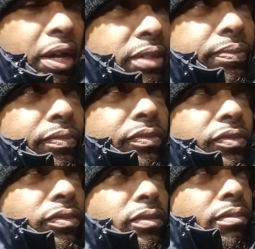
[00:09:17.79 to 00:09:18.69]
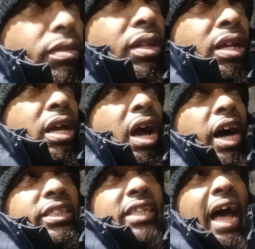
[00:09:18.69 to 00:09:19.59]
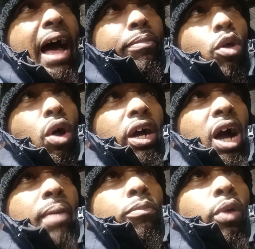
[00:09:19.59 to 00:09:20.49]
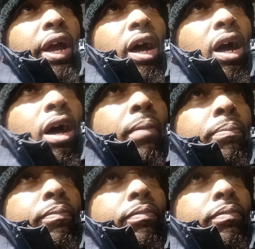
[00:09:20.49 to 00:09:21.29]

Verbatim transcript: But a time gonna come where um